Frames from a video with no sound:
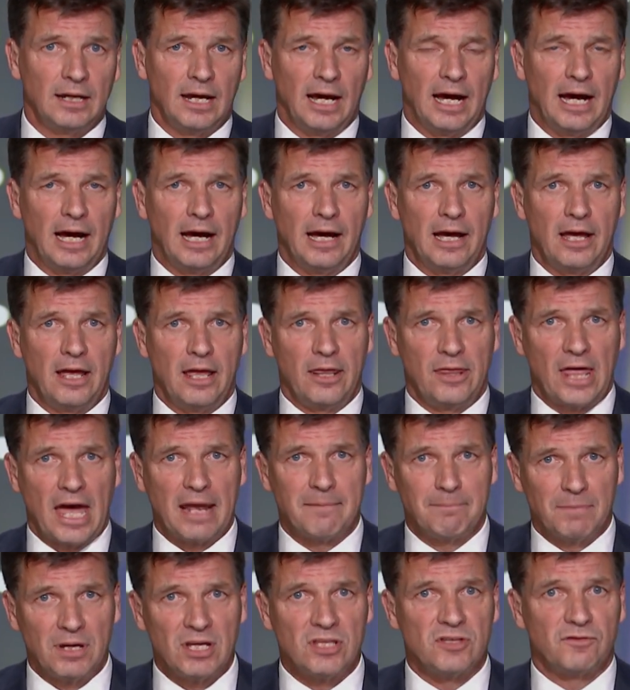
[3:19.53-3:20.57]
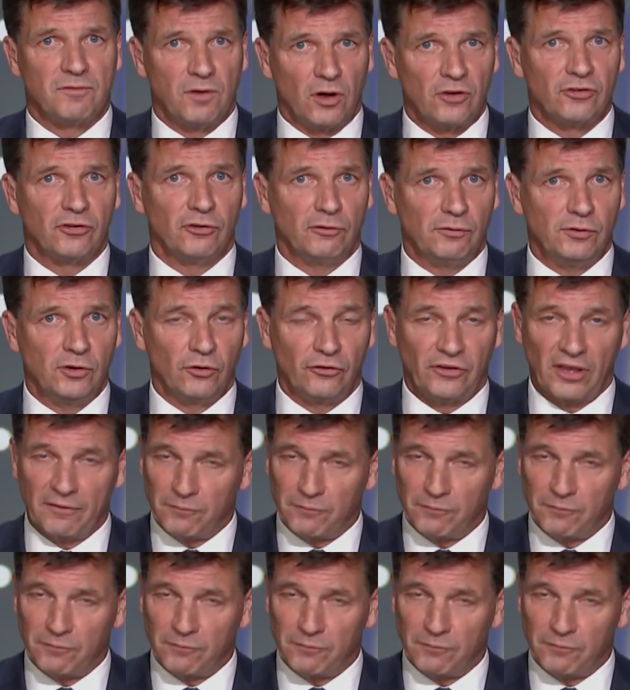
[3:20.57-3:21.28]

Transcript: that means fossil fuels.